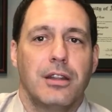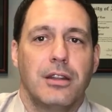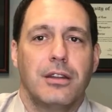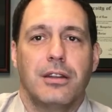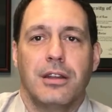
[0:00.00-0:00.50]

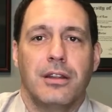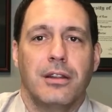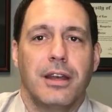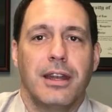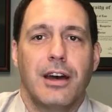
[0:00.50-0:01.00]
and
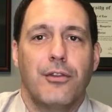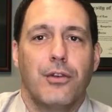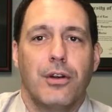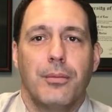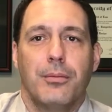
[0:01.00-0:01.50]
lay it out
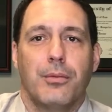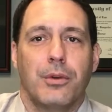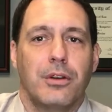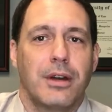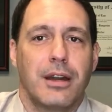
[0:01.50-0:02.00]
for them
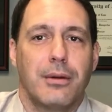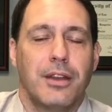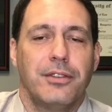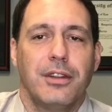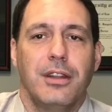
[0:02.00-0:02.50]
when you're not
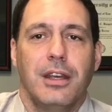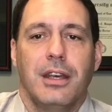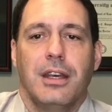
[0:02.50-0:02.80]
arrested,